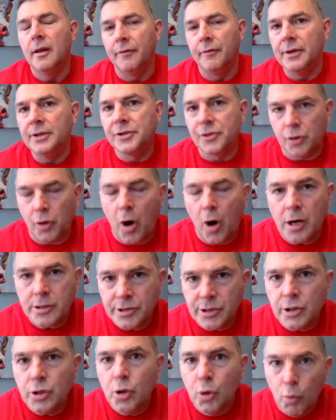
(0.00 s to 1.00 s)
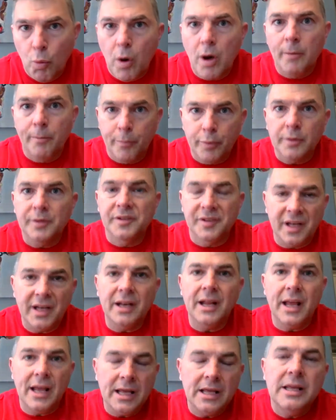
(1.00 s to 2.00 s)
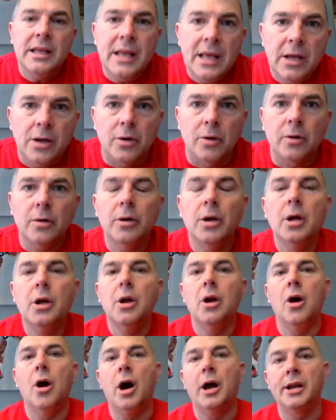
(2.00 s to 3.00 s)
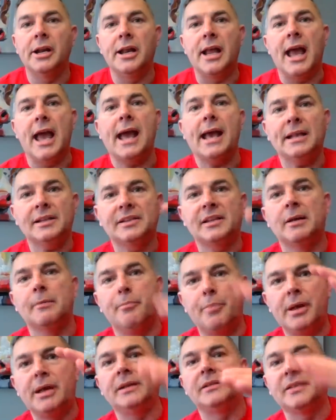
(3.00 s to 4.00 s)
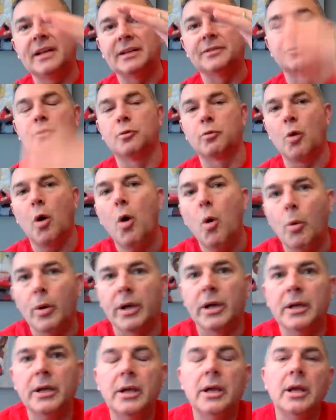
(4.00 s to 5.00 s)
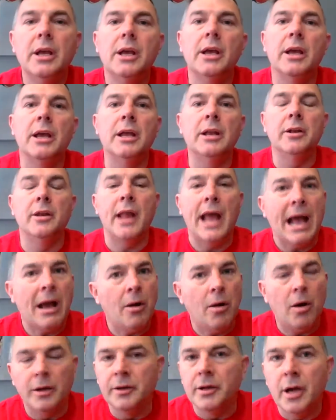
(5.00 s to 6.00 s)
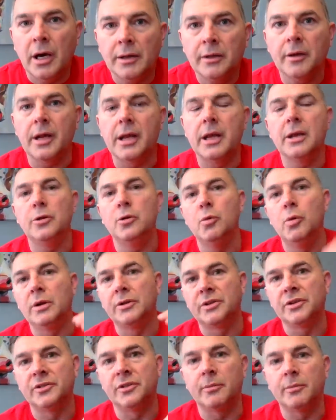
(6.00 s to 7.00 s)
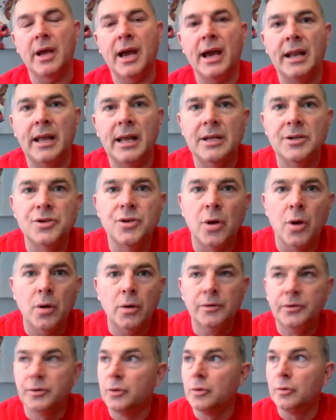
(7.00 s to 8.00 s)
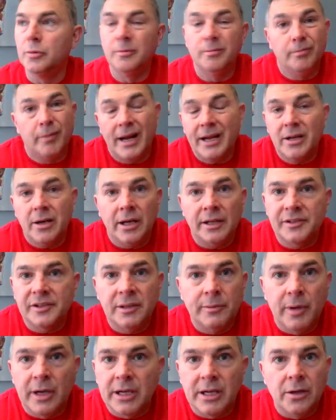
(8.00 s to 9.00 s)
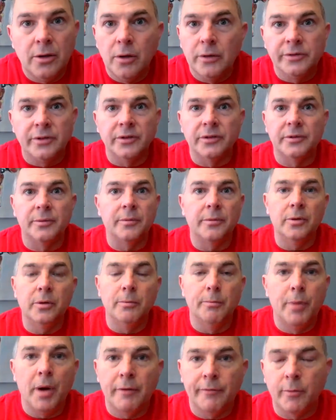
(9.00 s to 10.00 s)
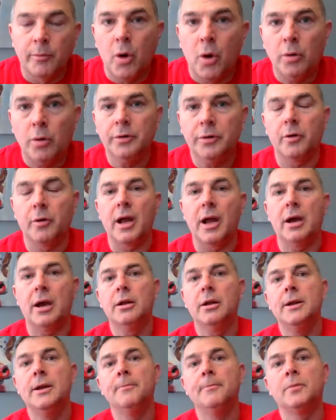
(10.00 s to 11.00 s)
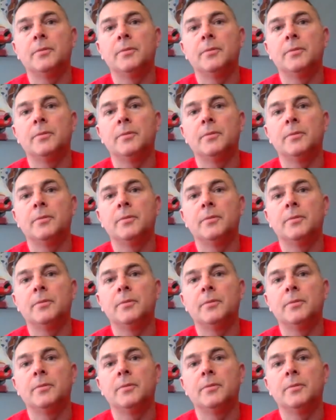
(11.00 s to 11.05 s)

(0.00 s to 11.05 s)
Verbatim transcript: If he's charging you one percent a year on an asset base that's growing, and now on the other hand, you went to some guy Ed Jones who might not seem like he knows his you know butt from a hole in the ground,